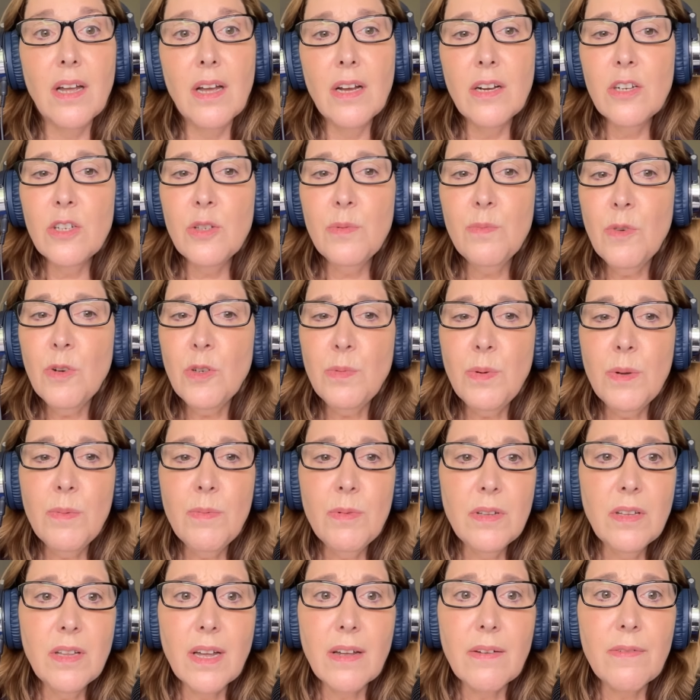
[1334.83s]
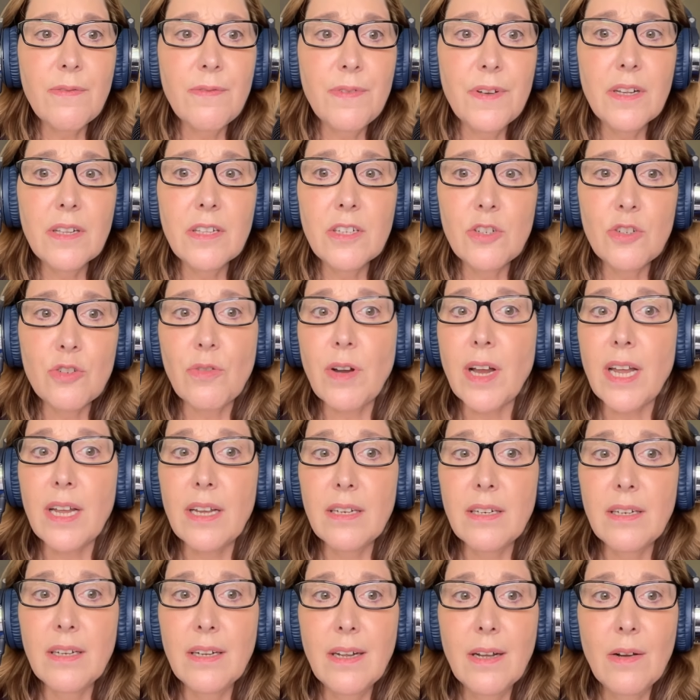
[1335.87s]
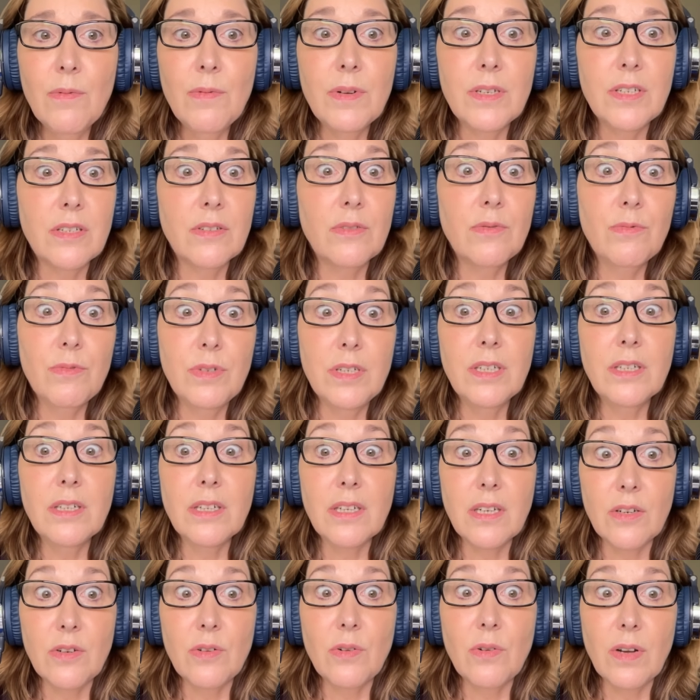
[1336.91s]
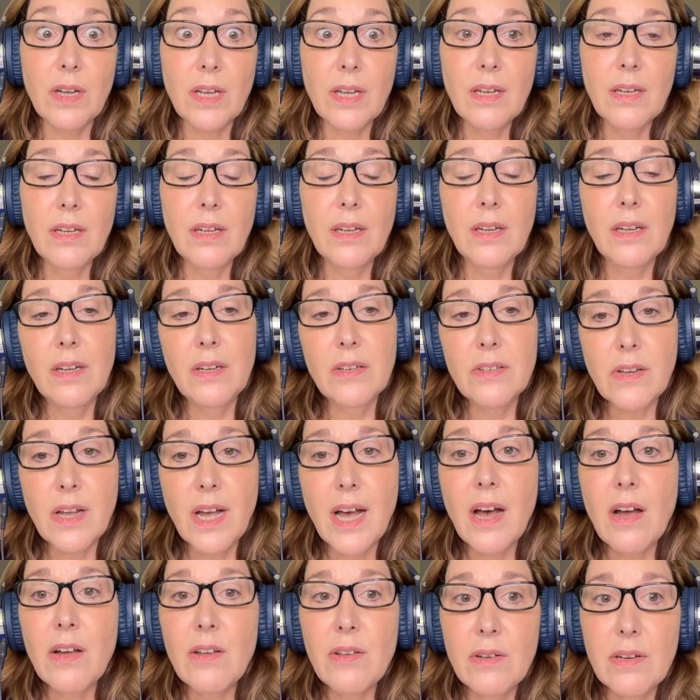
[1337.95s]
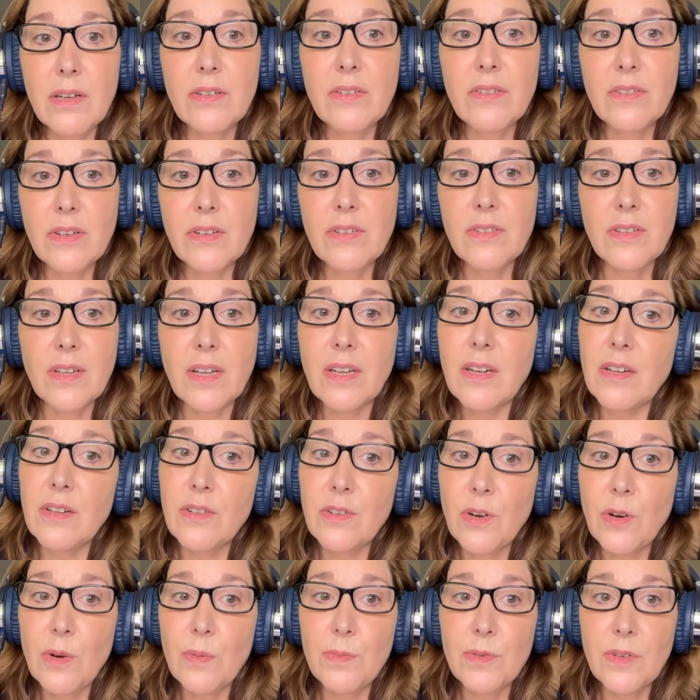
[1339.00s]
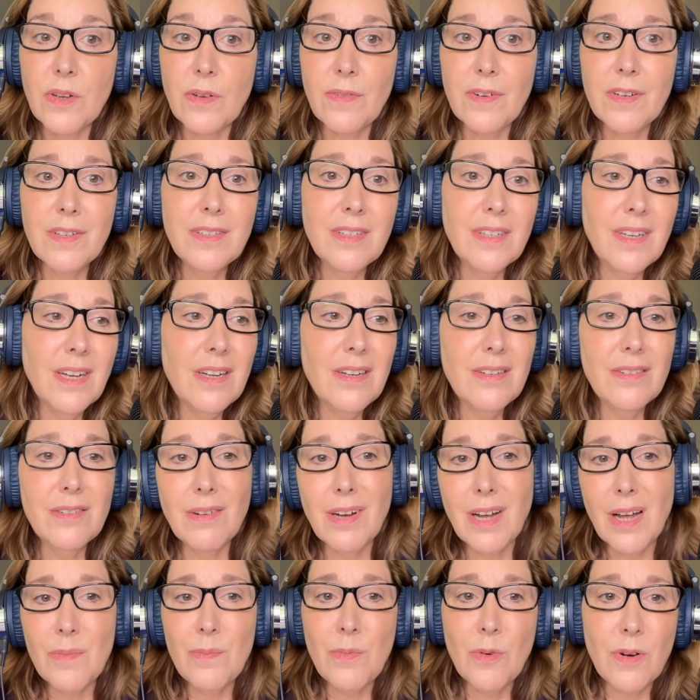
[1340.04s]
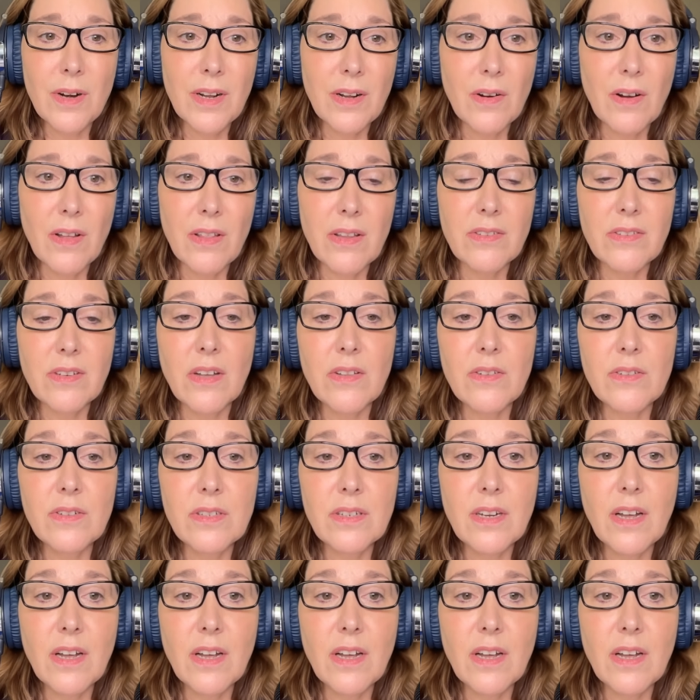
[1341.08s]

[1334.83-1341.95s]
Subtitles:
Because most people like fill and drain, which is really annoying. So how are you consistent in terms of, because you got to do onboarding, all this other stuff.